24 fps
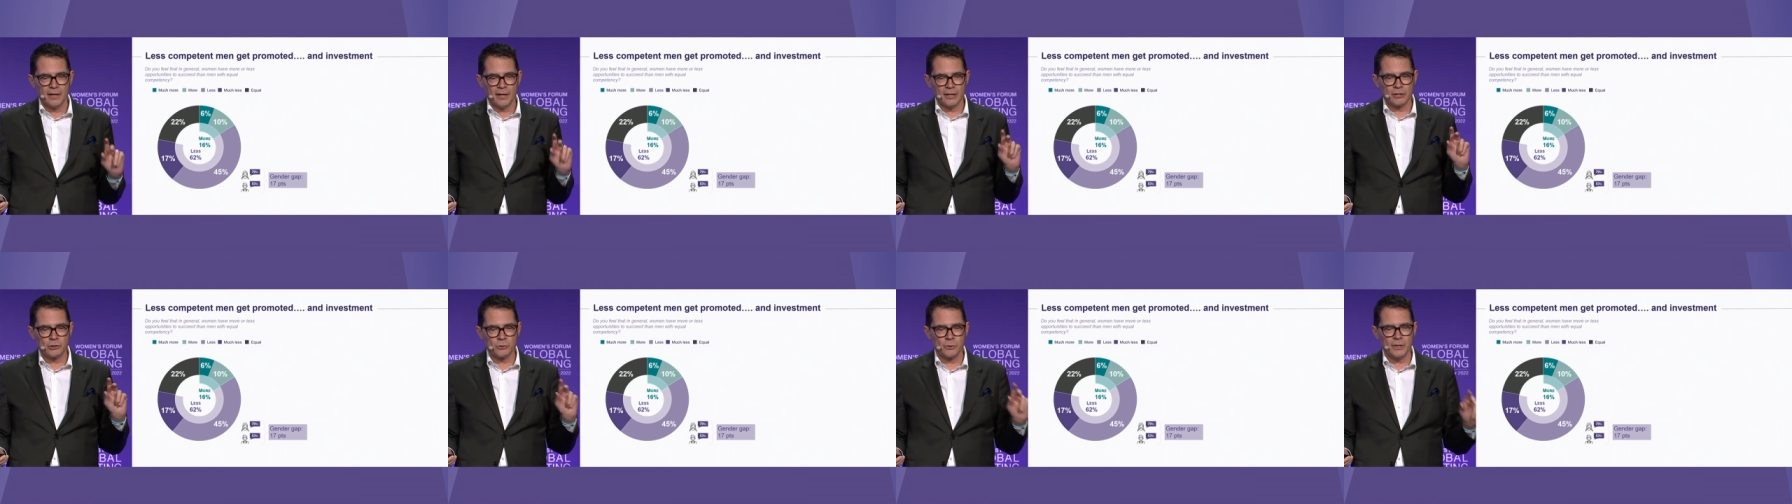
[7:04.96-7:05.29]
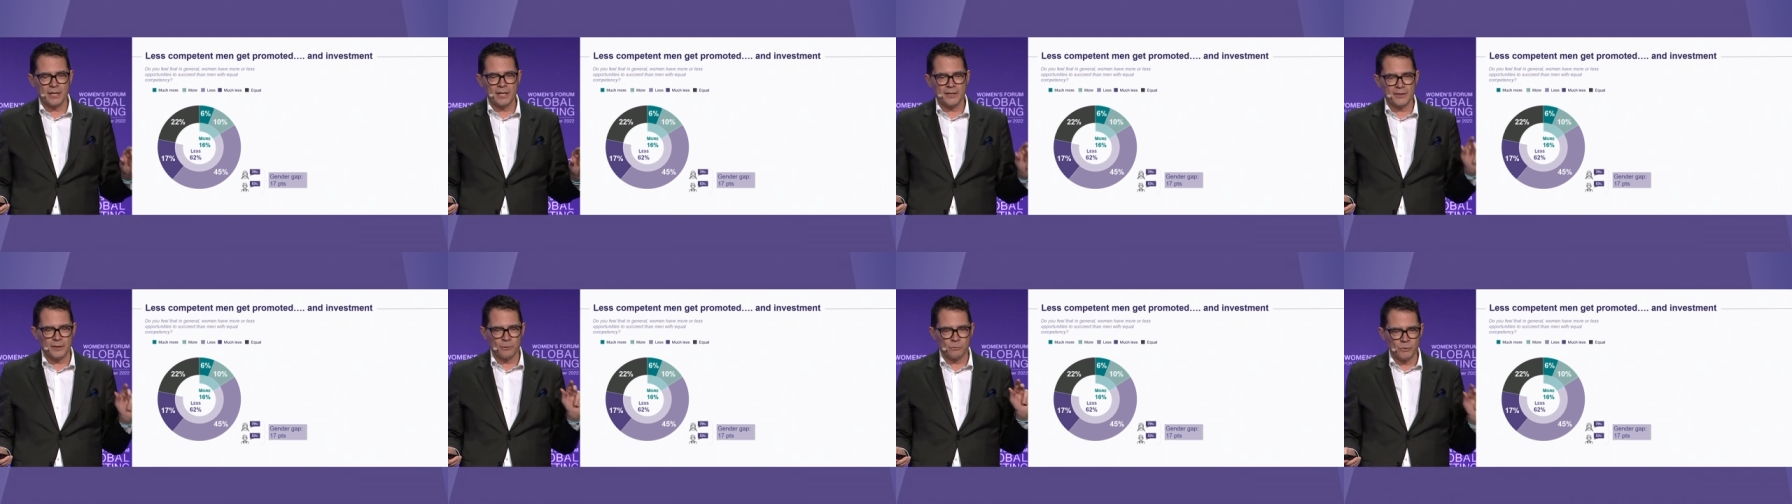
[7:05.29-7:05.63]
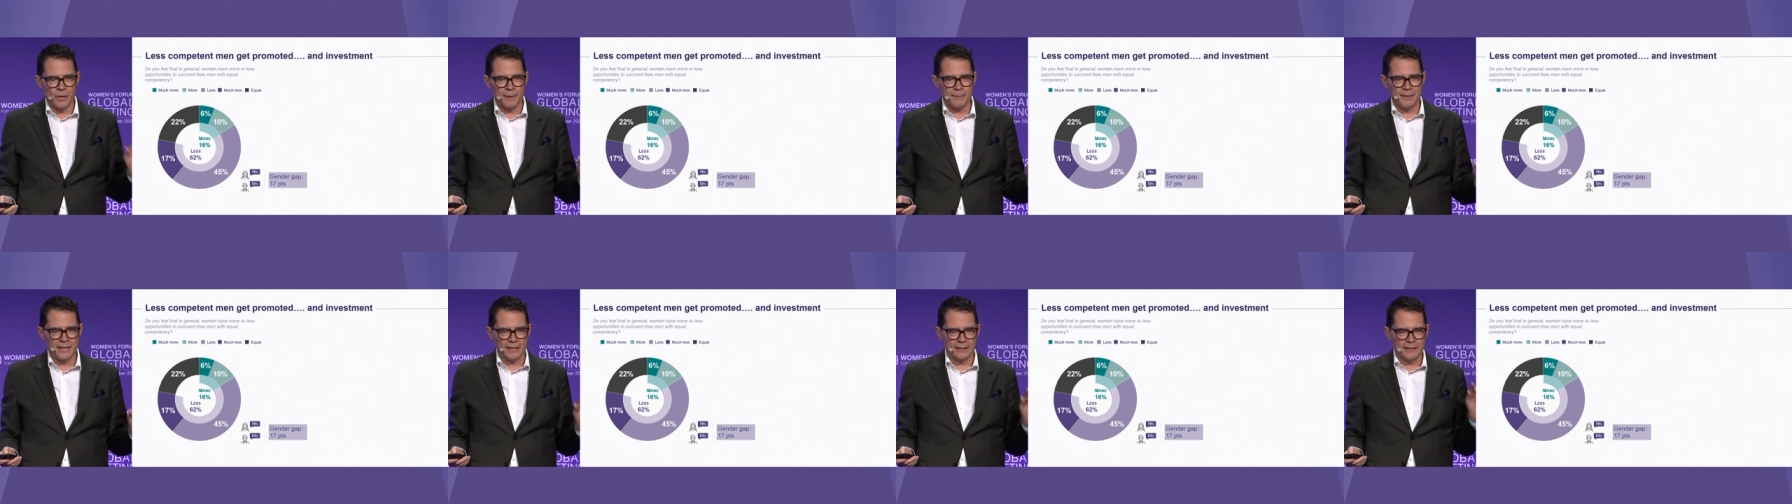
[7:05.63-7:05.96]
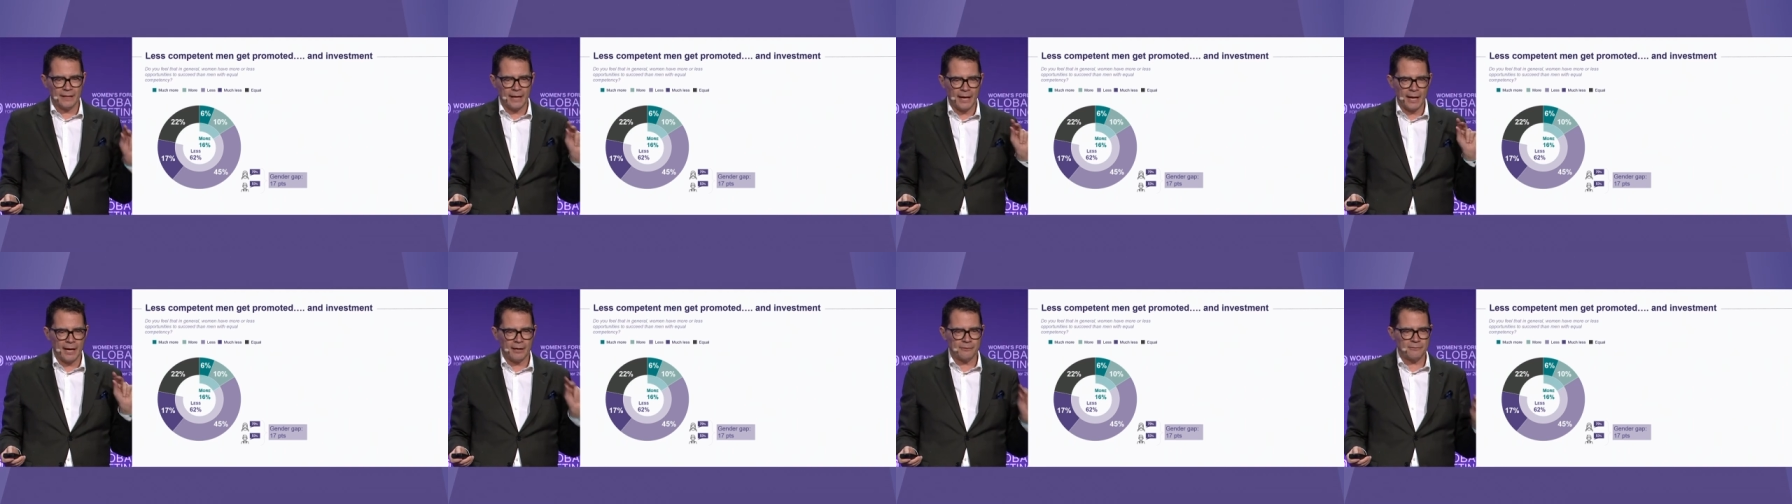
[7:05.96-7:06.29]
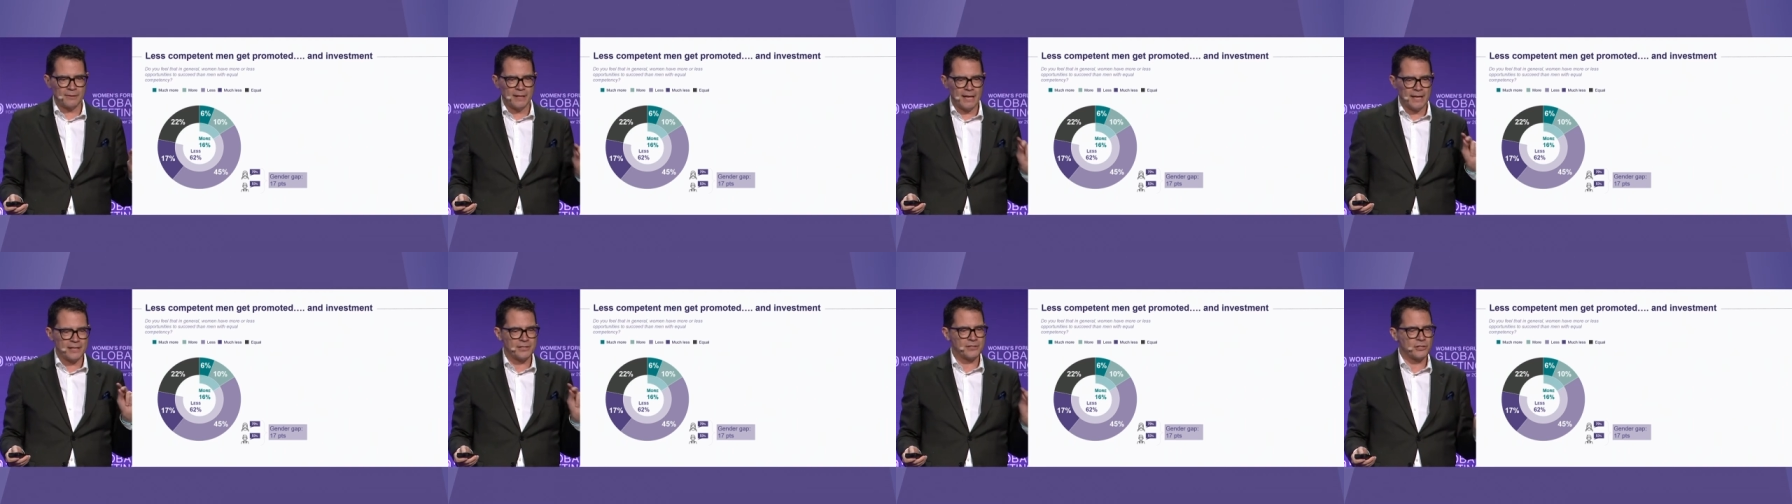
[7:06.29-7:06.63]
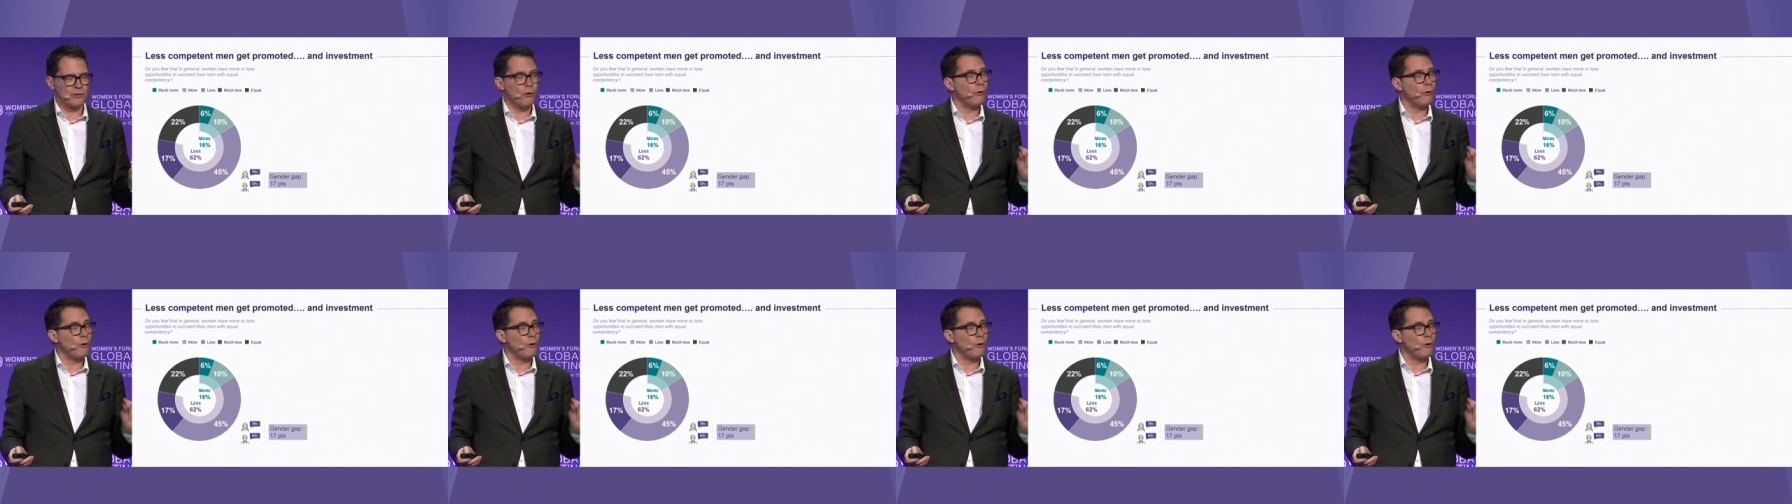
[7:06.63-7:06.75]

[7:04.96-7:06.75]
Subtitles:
agree that women have less